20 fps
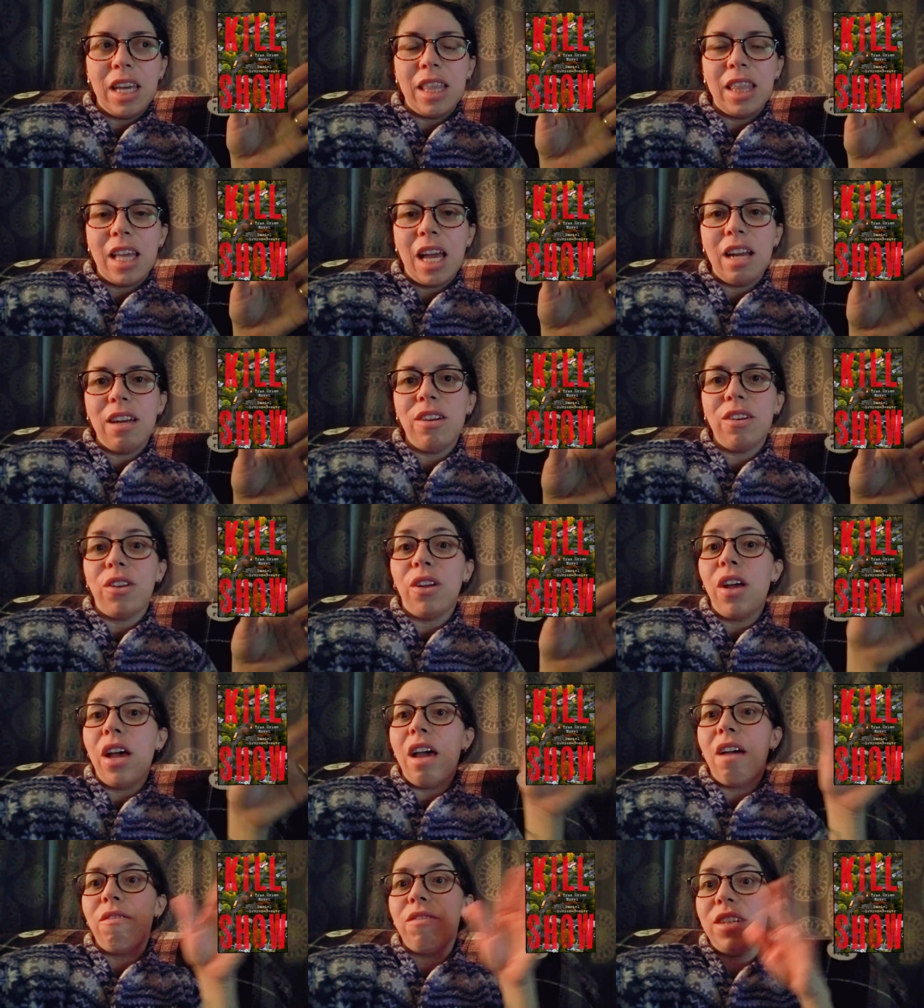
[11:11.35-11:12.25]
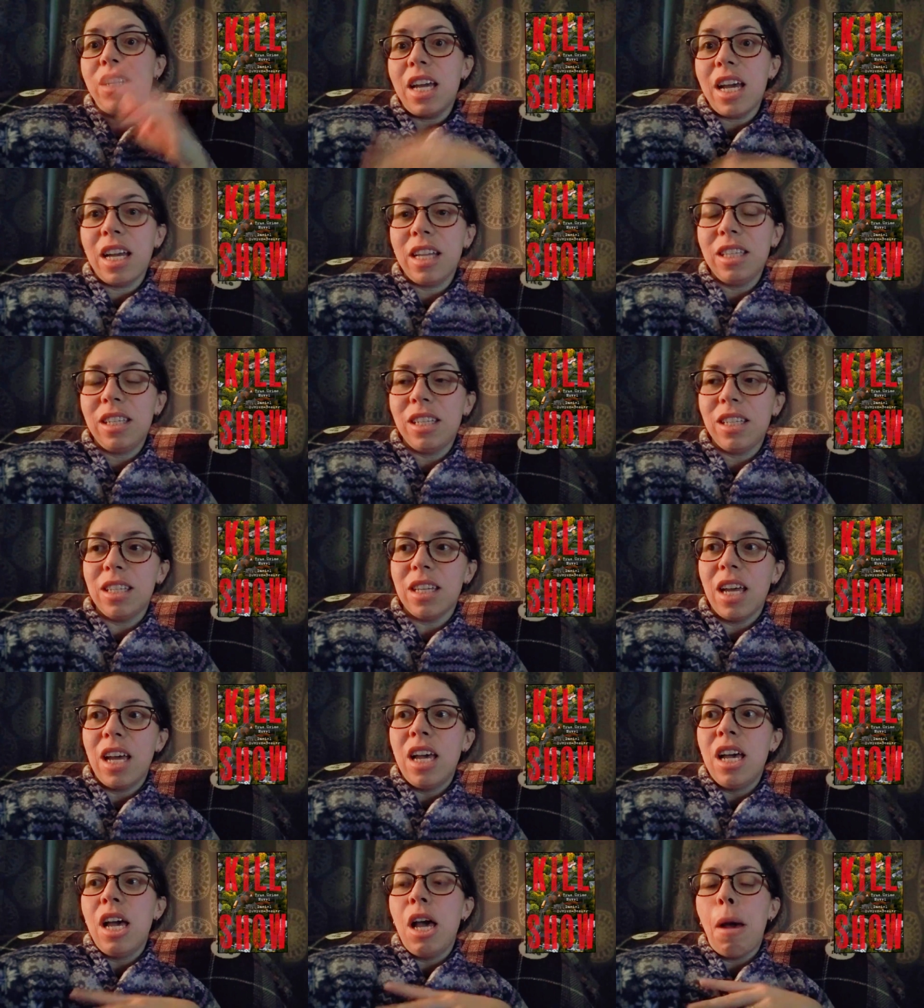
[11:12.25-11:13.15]
And then it'll have dad's
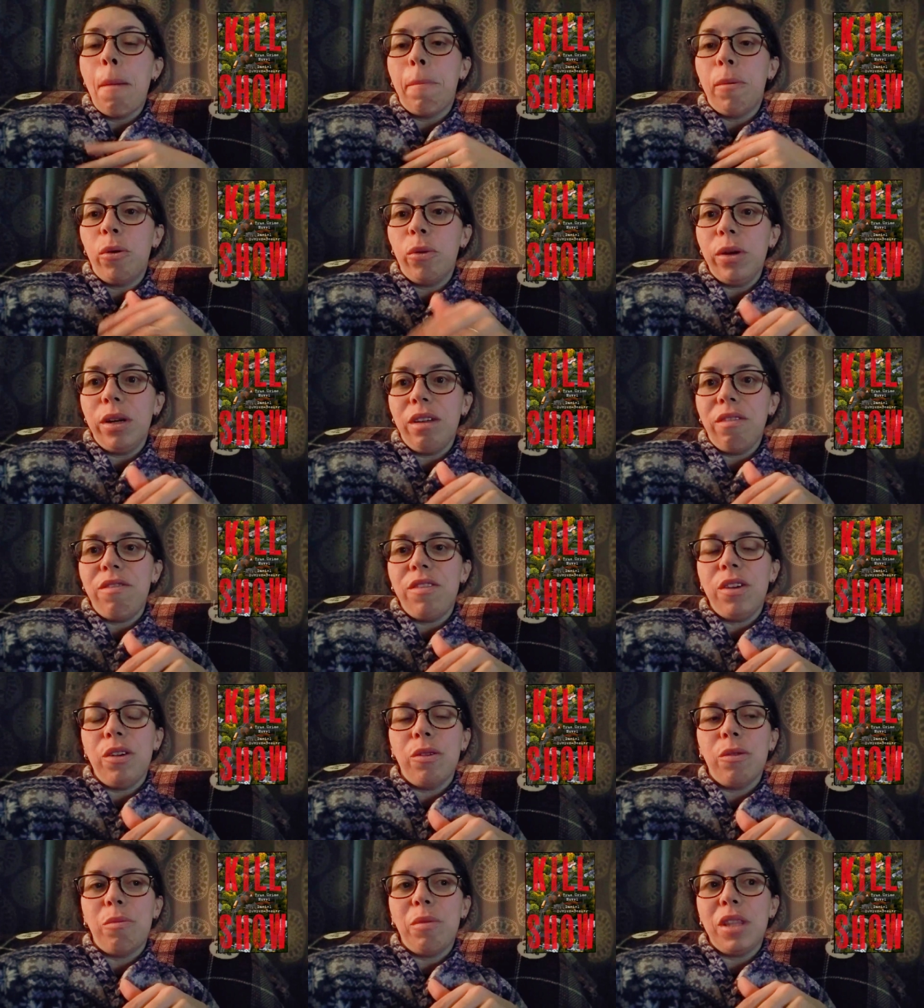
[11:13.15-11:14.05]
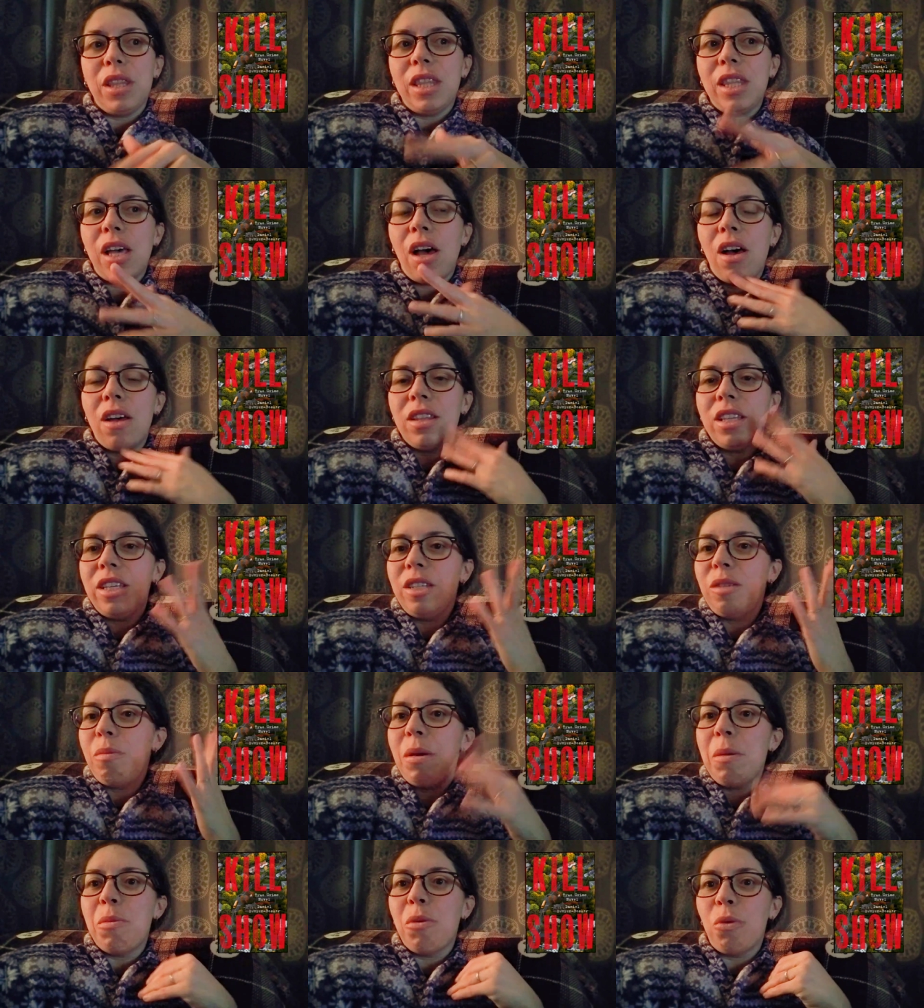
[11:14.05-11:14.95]
point of view, but all these
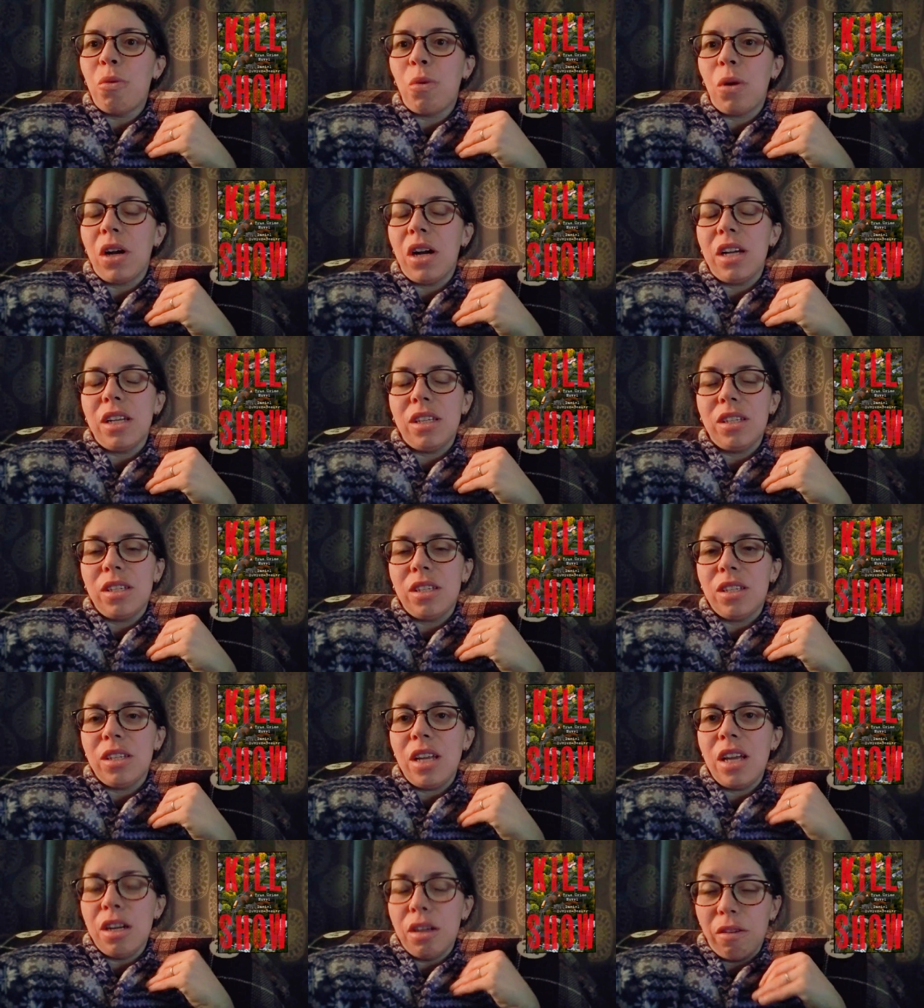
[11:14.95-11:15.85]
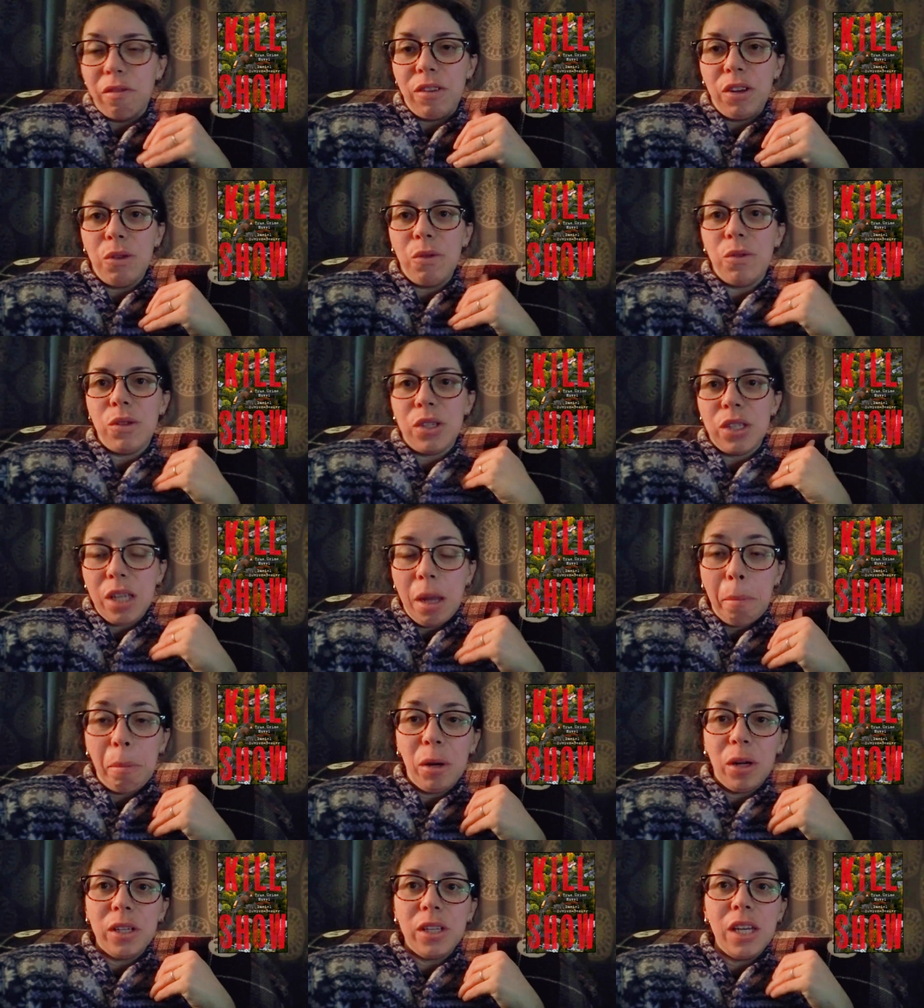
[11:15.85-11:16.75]
people were interviewed
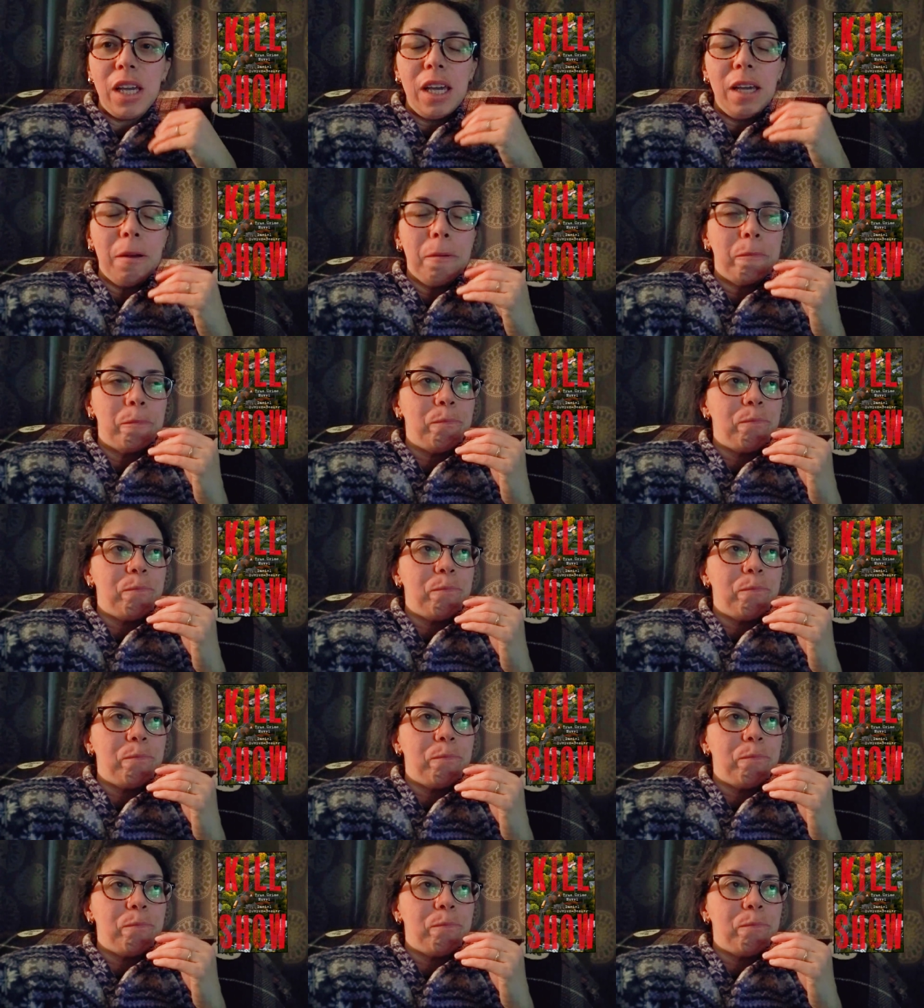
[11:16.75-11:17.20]
separately.